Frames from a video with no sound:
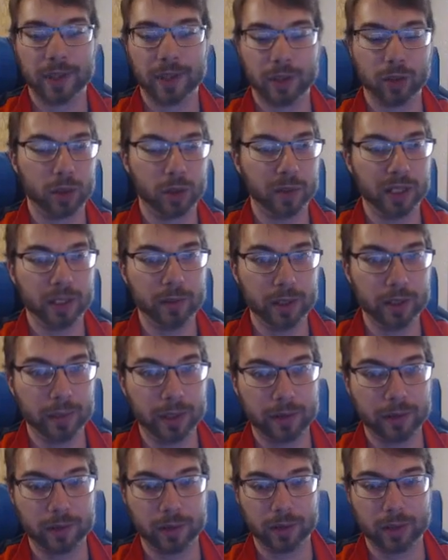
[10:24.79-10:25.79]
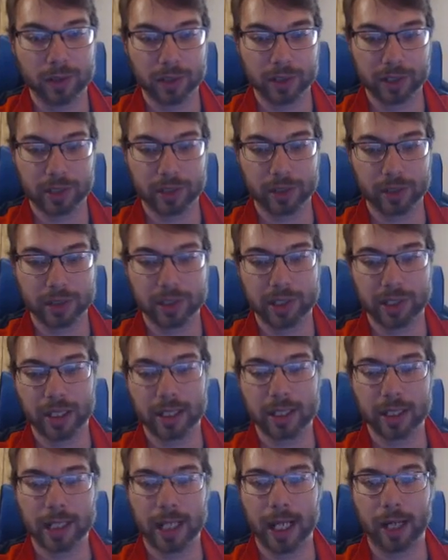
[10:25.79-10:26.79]
Normally we'd be, of course,
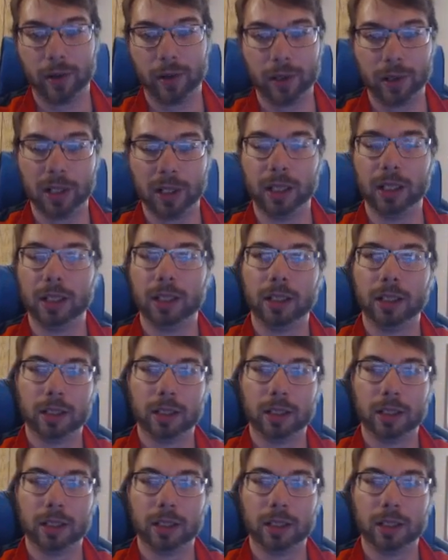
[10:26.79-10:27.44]
sending our